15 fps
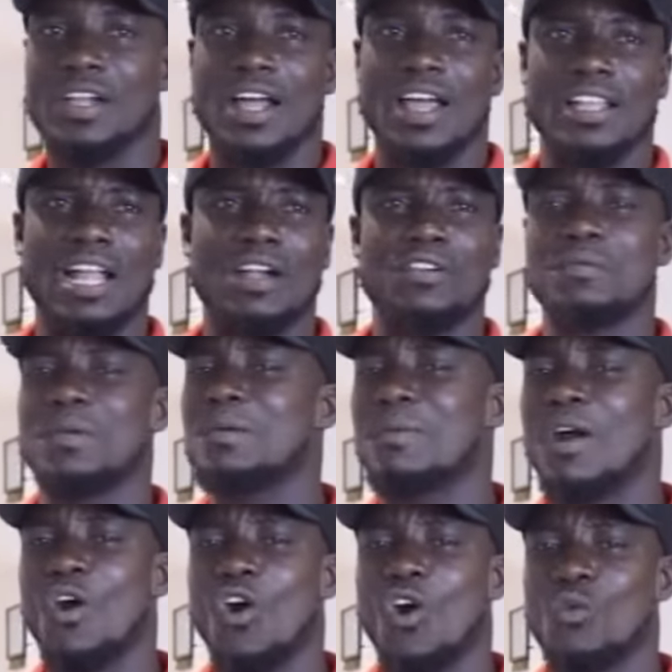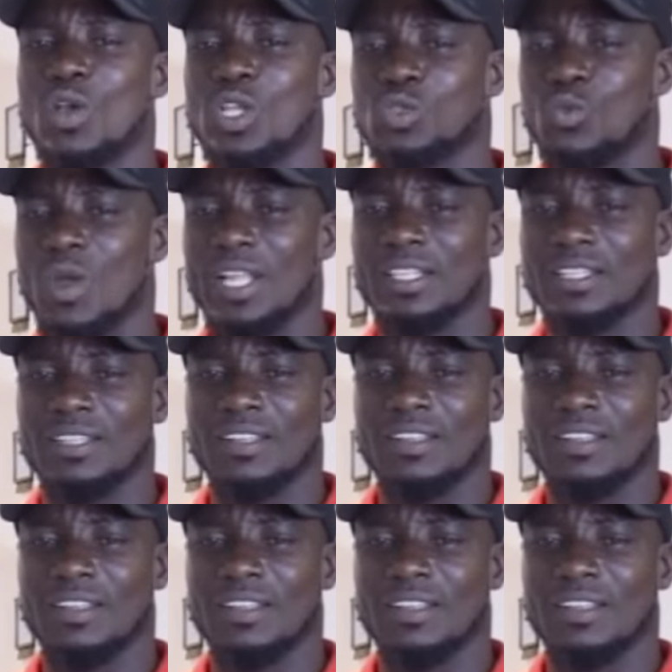And I remember always when